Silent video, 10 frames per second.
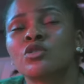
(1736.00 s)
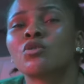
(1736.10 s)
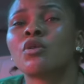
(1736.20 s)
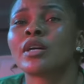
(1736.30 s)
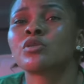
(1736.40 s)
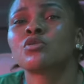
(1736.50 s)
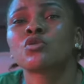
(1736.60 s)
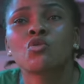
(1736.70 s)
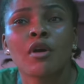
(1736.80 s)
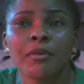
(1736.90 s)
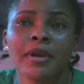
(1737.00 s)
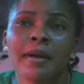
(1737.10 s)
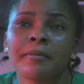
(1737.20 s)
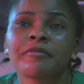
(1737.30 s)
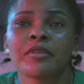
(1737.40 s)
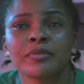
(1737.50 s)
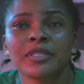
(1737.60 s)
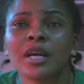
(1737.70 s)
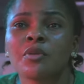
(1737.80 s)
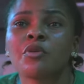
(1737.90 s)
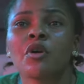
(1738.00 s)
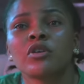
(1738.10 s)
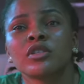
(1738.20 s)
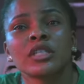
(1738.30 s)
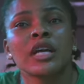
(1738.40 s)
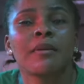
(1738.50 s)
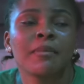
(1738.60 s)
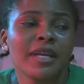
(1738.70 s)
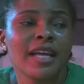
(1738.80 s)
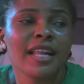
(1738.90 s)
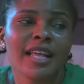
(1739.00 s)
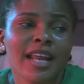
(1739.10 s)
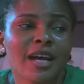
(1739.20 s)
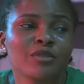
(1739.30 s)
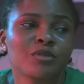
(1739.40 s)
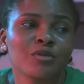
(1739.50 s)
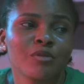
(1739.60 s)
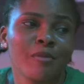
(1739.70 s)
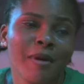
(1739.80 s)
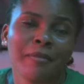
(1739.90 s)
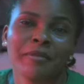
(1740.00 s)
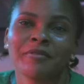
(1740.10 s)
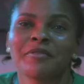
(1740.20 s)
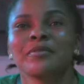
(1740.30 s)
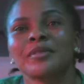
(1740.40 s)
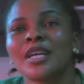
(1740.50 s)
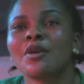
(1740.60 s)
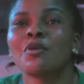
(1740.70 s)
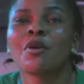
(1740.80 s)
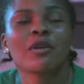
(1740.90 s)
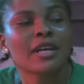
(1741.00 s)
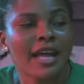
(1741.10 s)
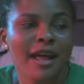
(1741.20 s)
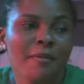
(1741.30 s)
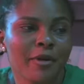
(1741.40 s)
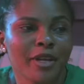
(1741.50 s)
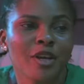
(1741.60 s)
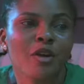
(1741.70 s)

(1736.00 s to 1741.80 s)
So as we squat with them, from there we can begin learn how to do babbing. From there we can gather money,